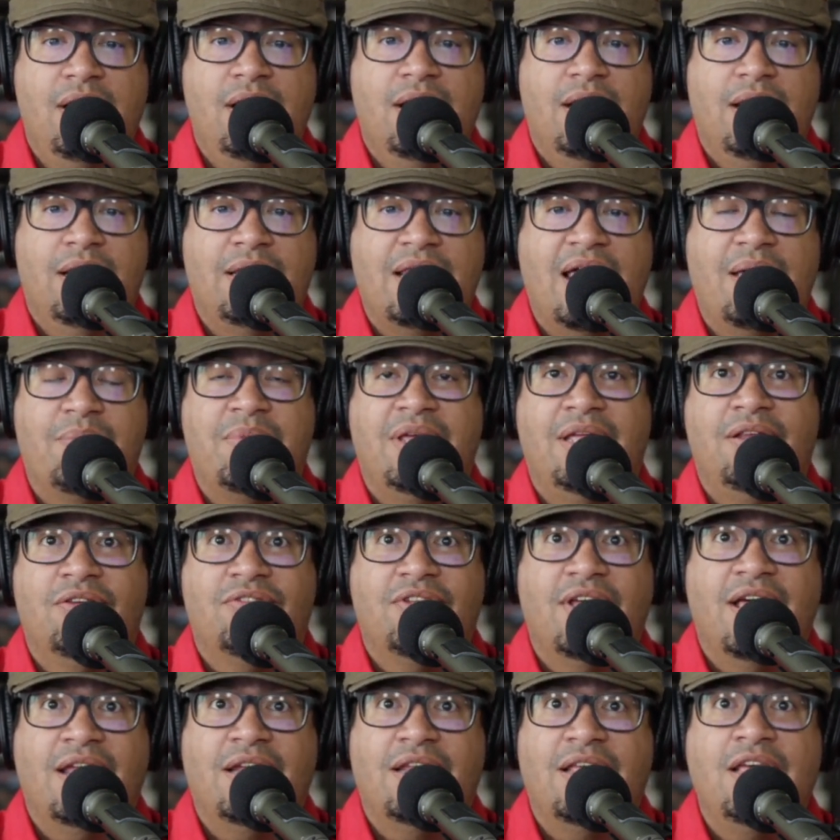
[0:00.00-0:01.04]
And that means
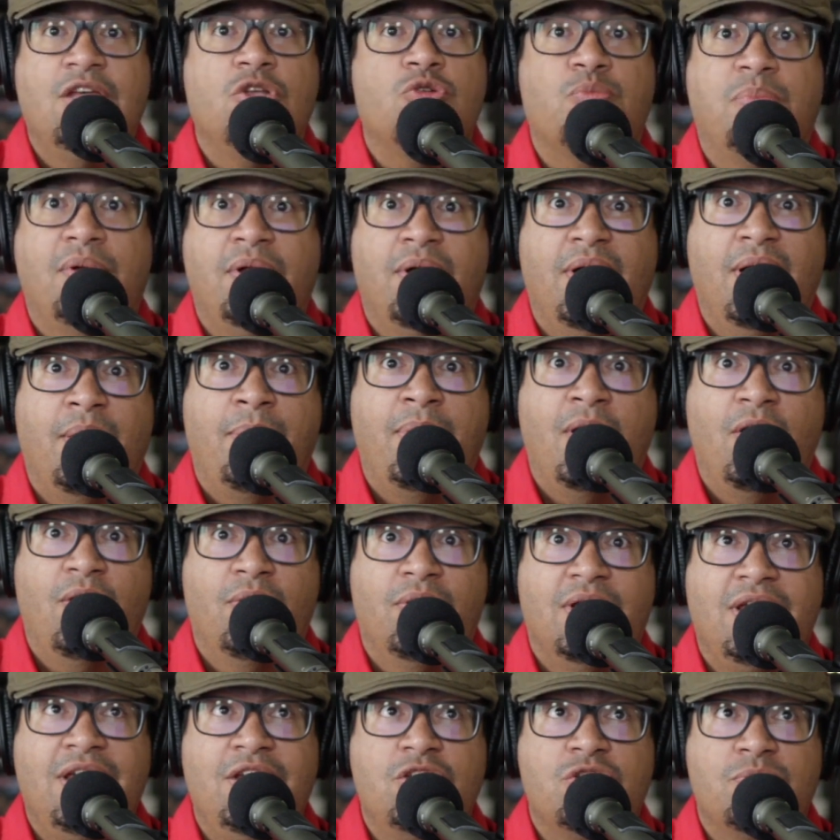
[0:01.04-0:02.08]
that each
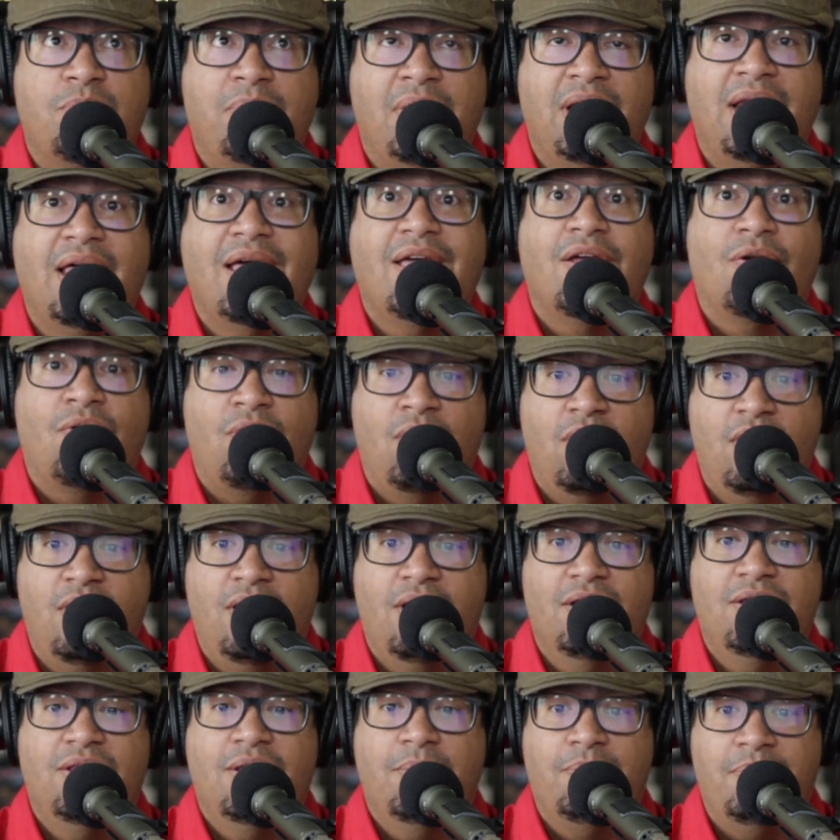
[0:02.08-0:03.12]
player
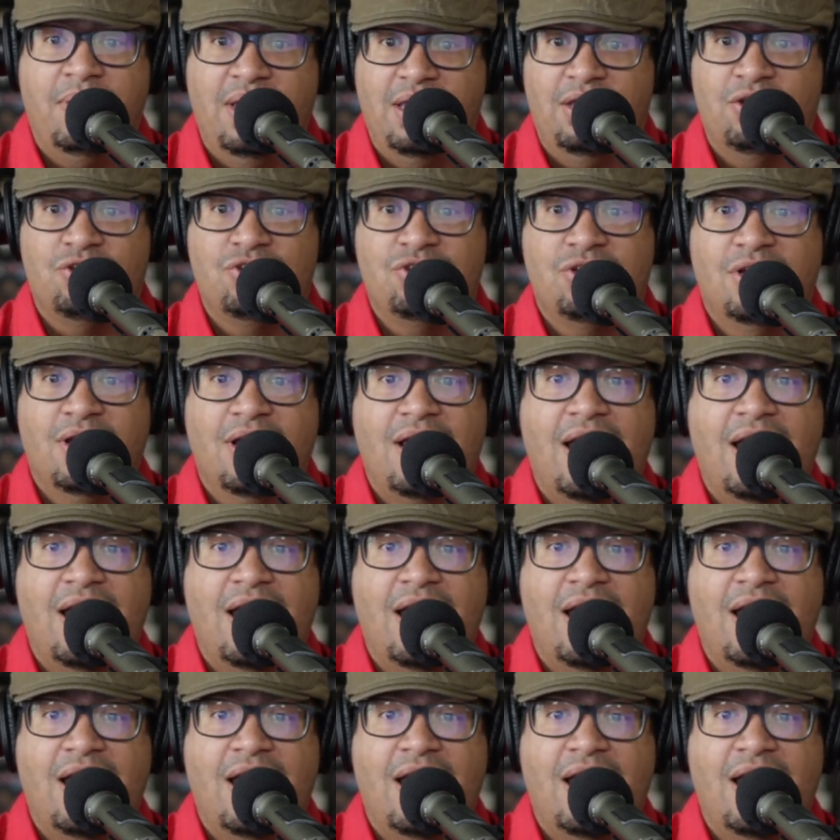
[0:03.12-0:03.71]
on the pitch